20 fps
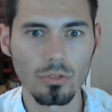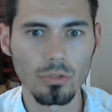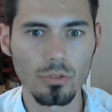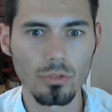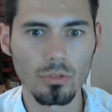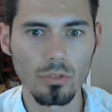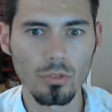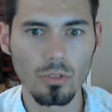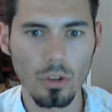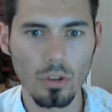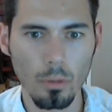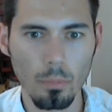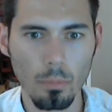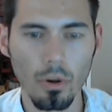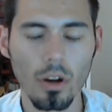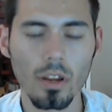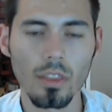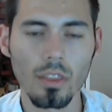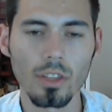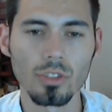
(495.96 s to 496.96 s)
or party
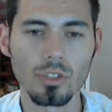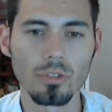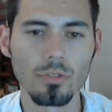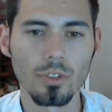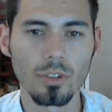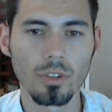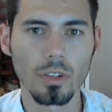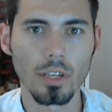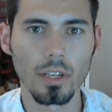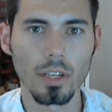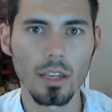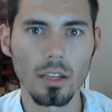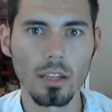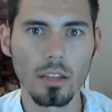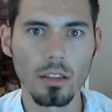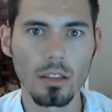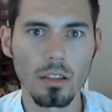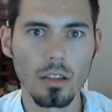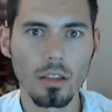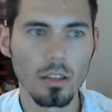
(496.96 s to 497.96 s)
that you've created,
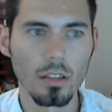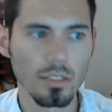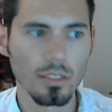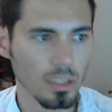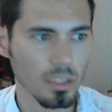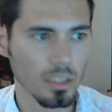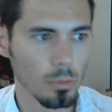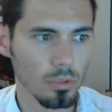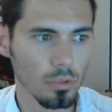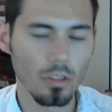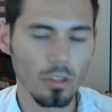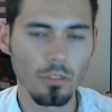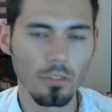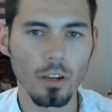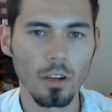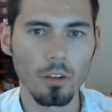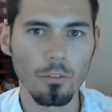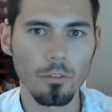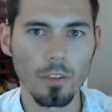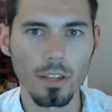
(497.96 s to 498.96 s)
similar to the Final
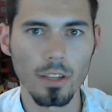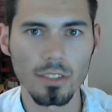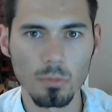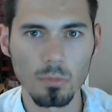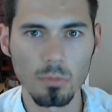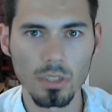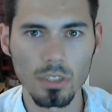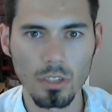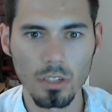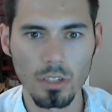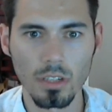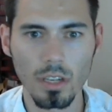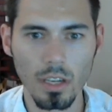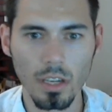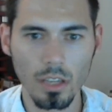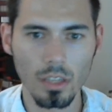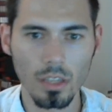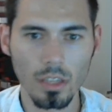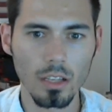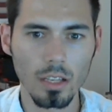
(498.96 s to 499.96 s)
Fantasy Materia, and
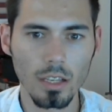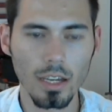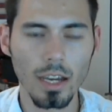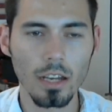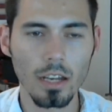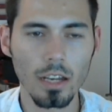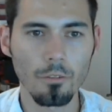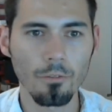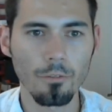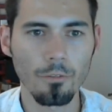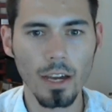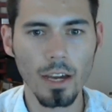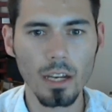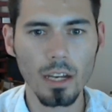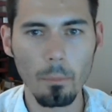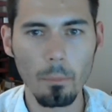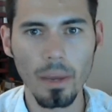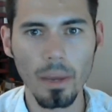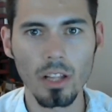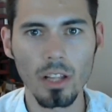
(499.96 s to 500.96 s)
then kind of find a
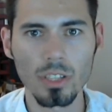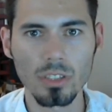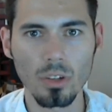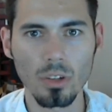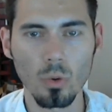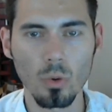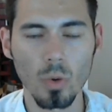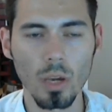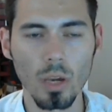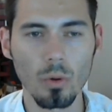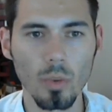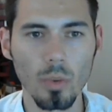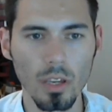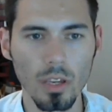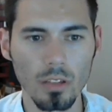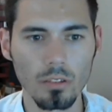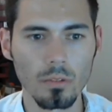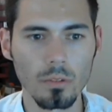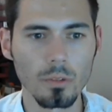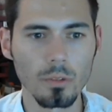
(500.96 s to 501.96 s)
balance or a way where we
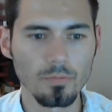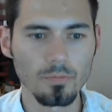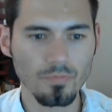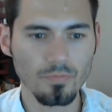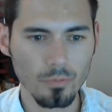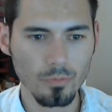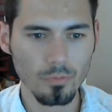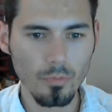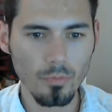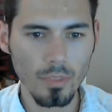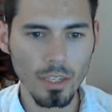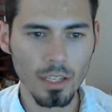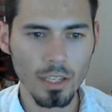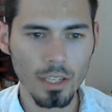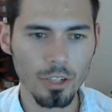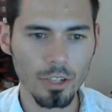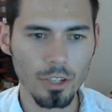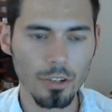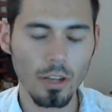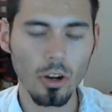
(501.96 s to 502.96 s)
can
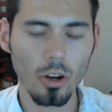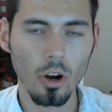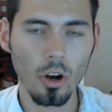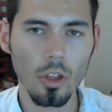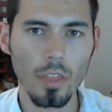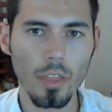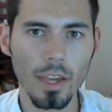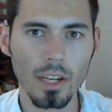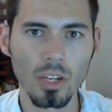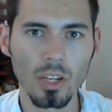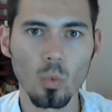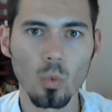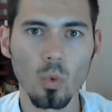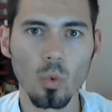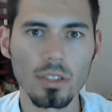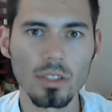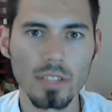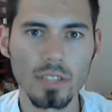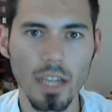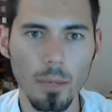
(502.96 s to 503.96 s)
integrate all that into one
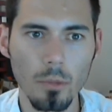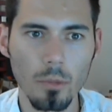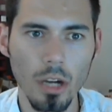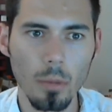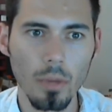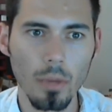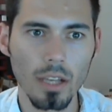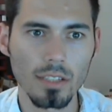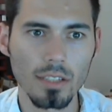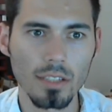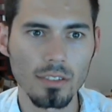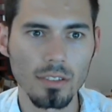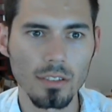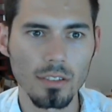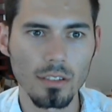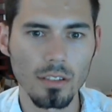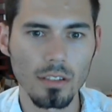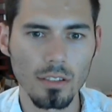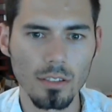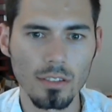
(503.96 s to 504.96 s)
type combat
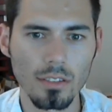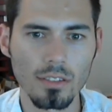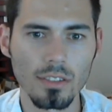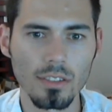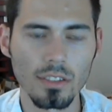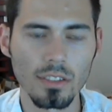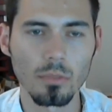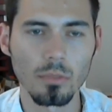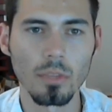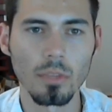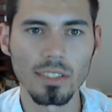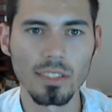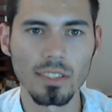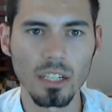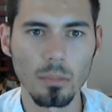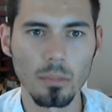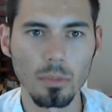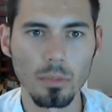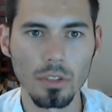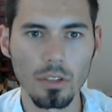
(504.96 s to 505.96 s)
system that's going to
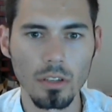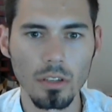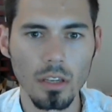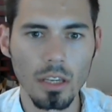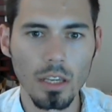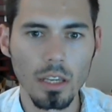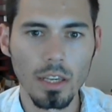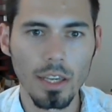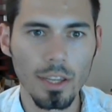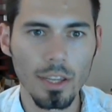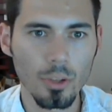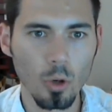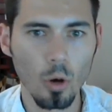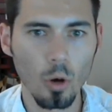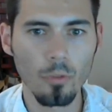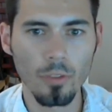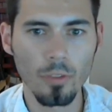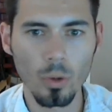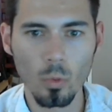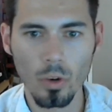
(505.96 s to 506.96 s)
be
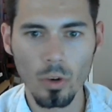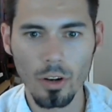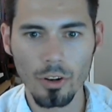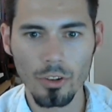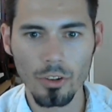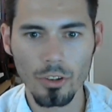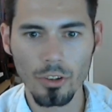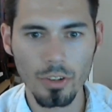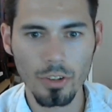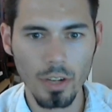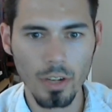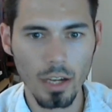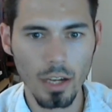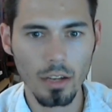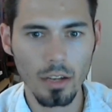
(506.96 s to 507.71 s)
engulfing, where you're not